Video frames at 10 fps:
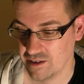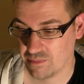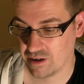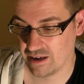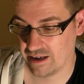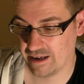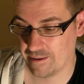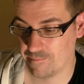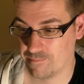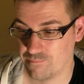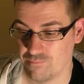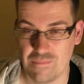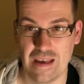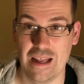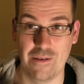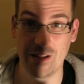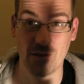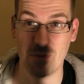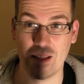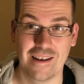But anyway,
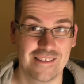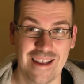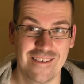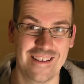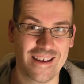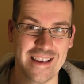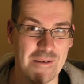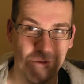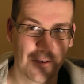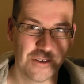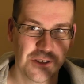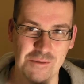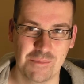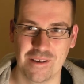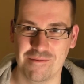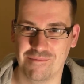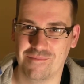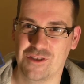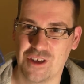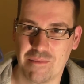enough about that. 10 out of 10 game, of course, but
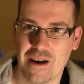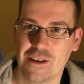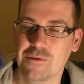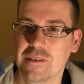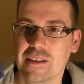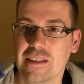shitty manual.